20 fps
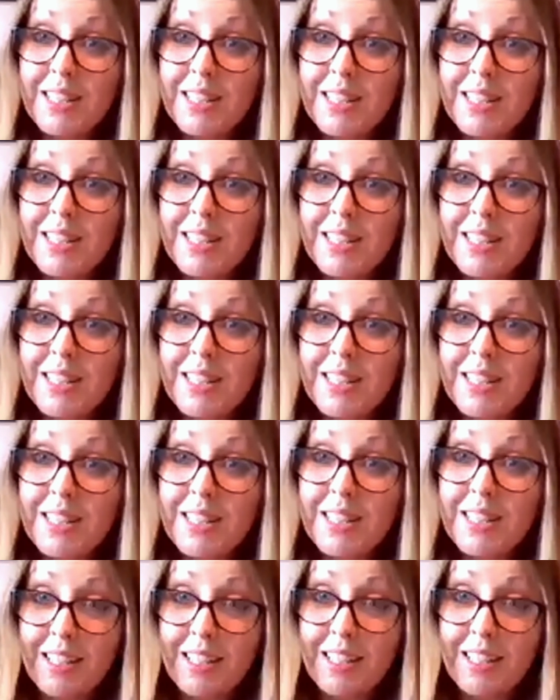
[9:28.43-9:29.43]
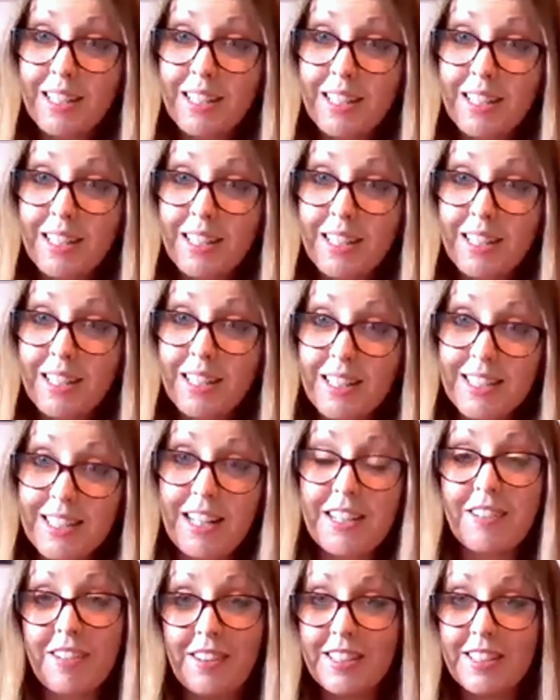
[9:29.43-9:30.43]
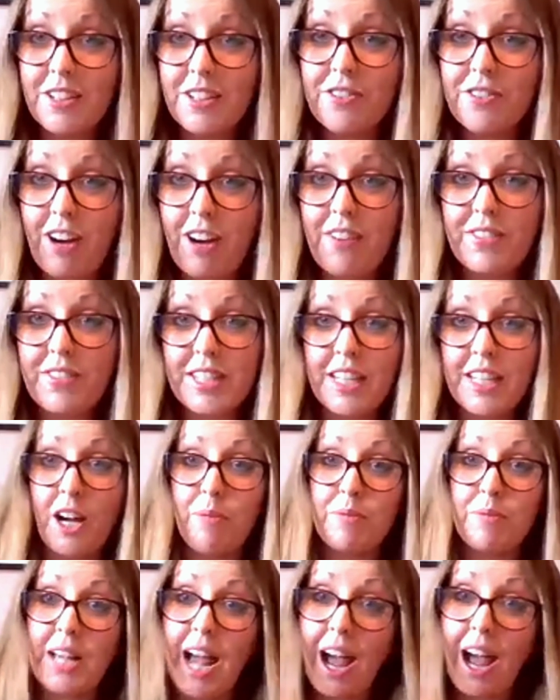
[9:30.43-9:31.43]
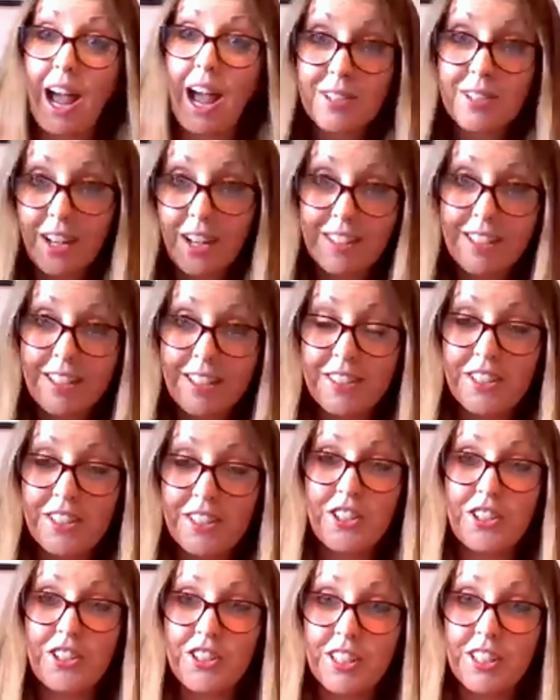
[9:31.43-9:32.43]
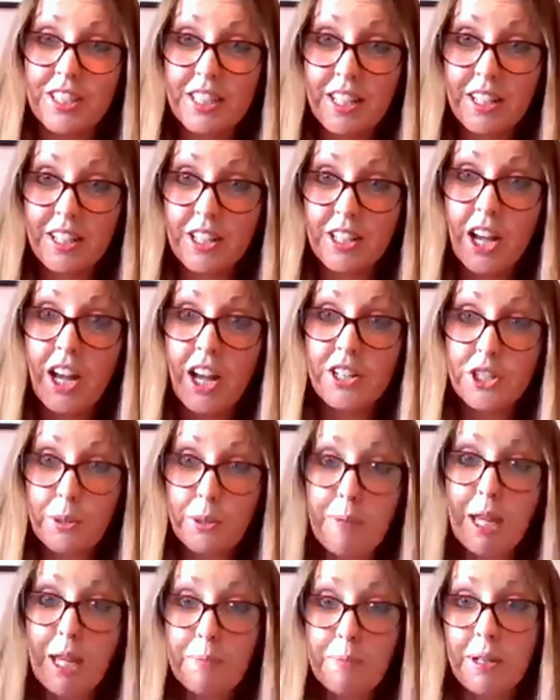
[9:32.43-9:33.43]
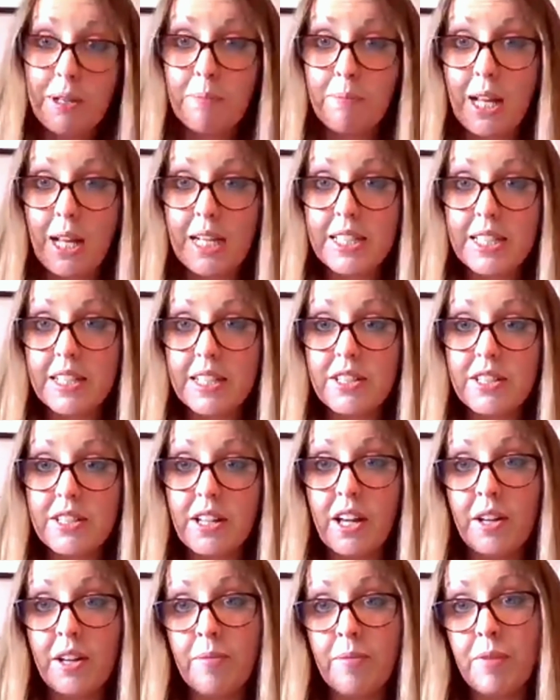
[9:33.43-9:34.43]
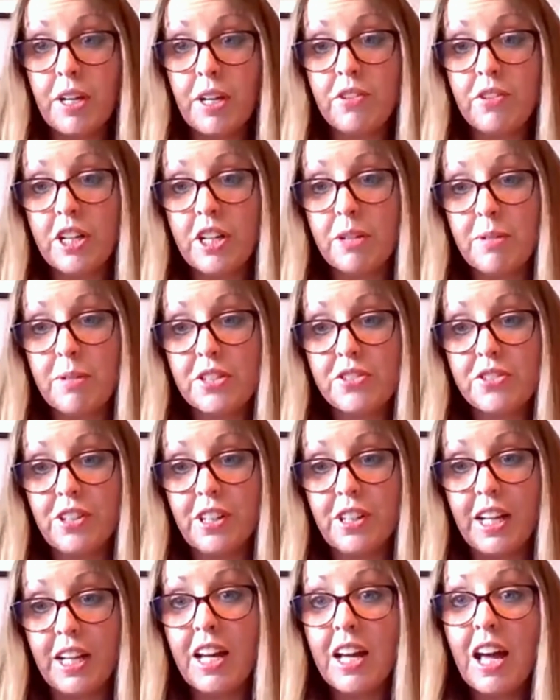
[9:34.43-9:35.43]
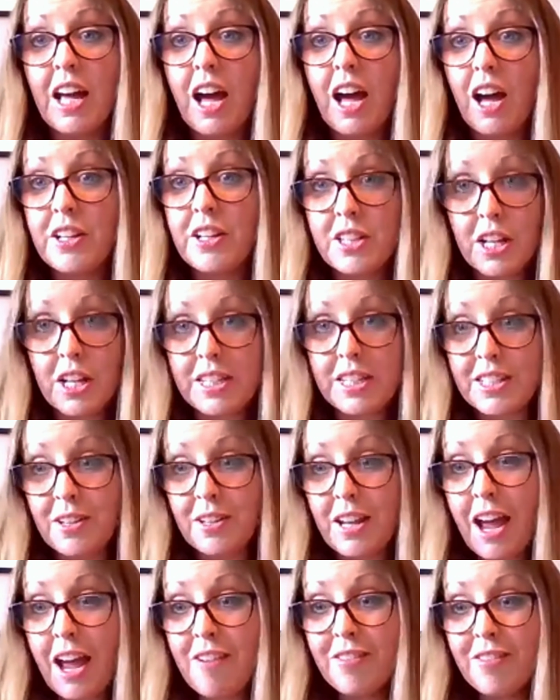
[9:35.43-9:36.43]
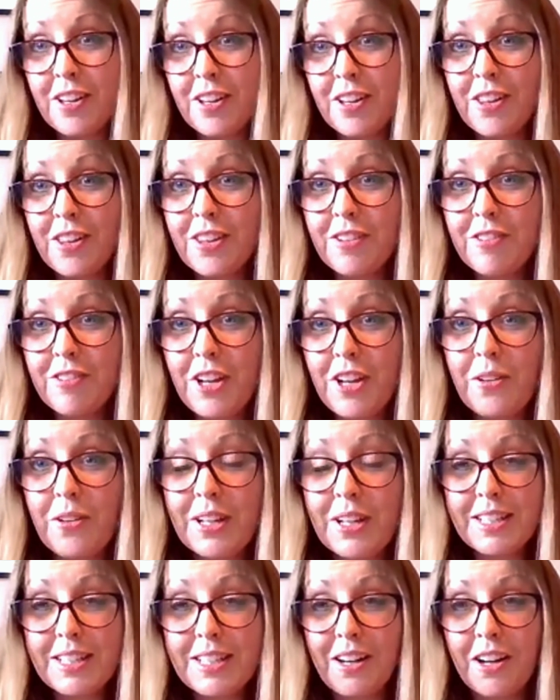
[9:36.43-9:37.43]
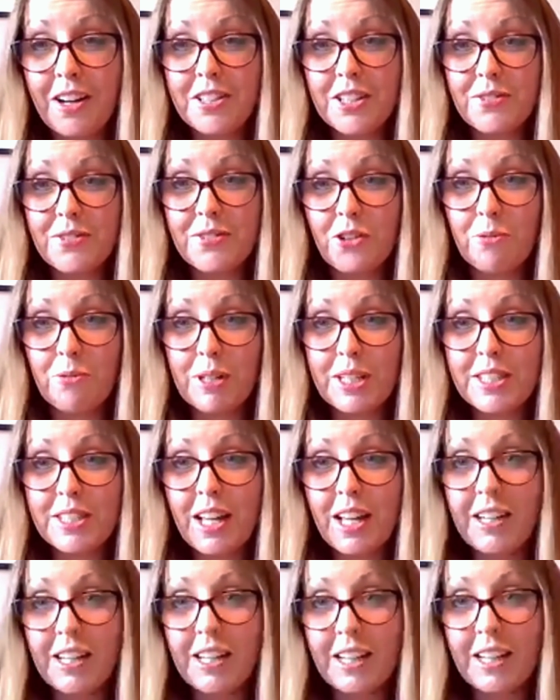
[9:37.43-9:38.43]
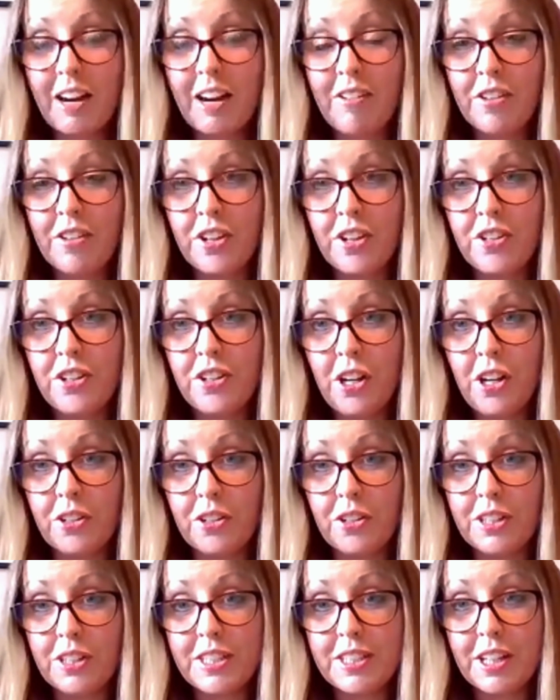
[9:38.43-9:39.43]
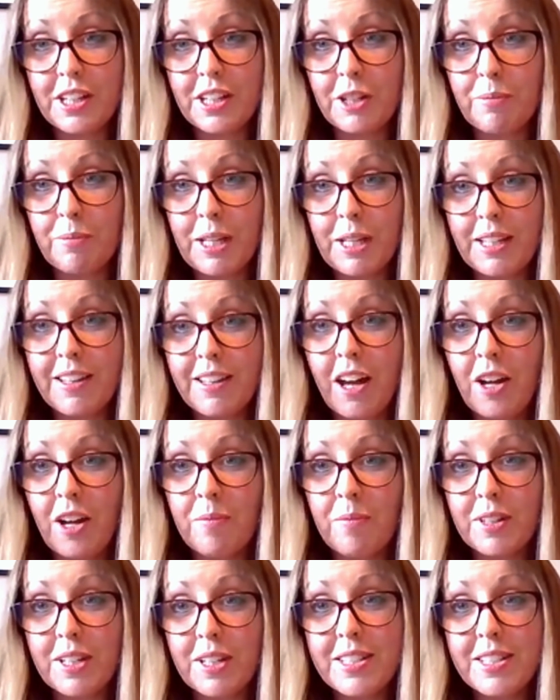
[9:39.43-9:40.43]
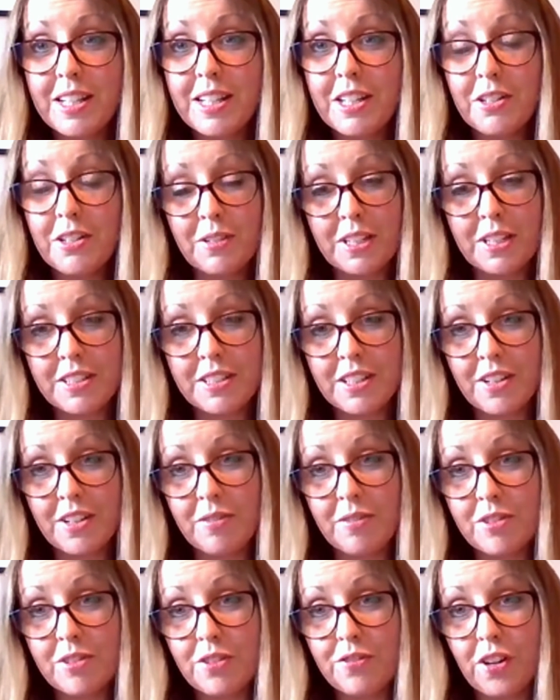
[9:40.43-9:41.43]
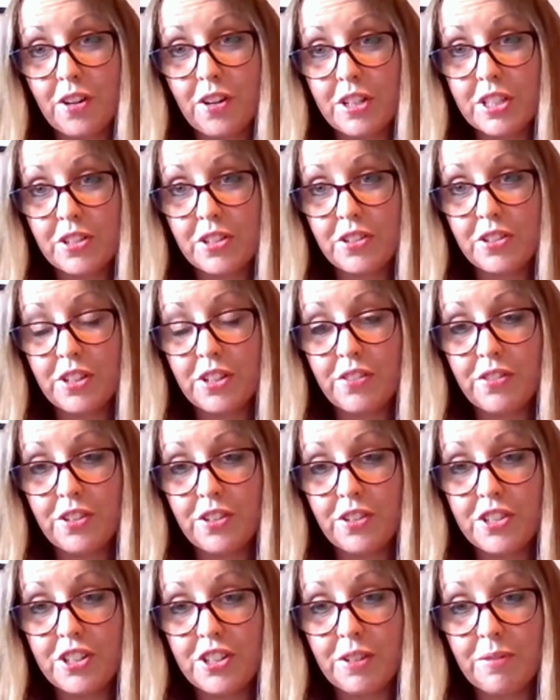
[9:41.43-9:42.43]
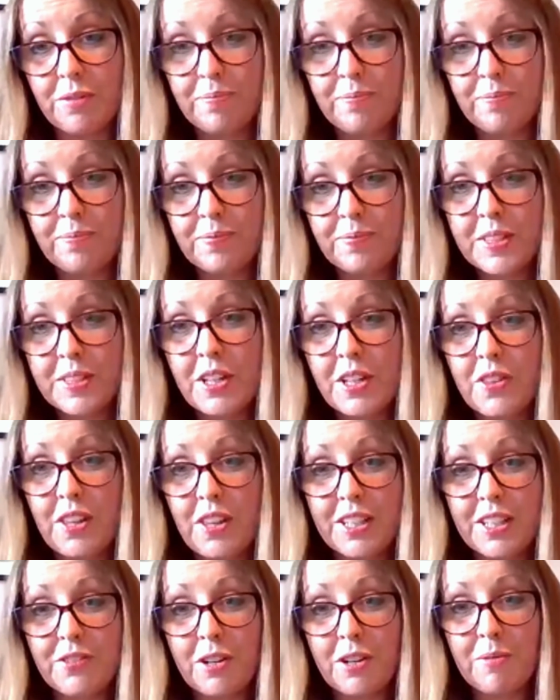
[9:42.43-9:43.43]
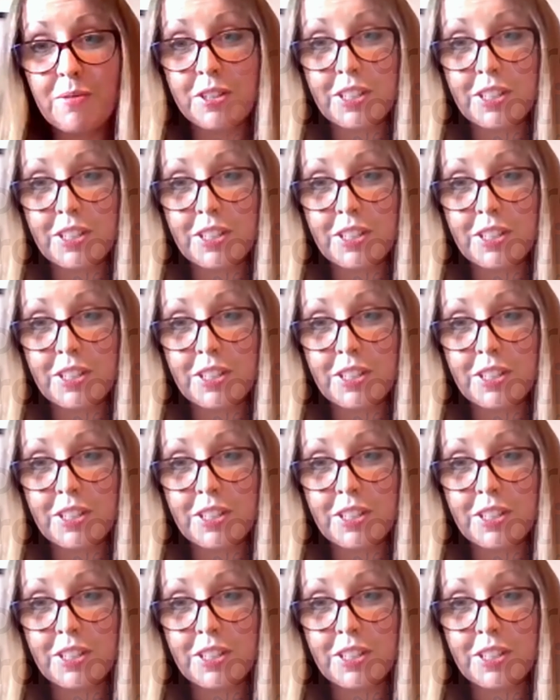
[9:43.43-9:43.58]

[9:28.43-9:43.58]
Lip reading: at the centre, and the centre of gravity comes outside the institutions and to people and places incredibly strongly. It's an area that there are no easy answers for, but it's certainly an area that New Local is going to be continuing to focus on in the future. So thanks very much.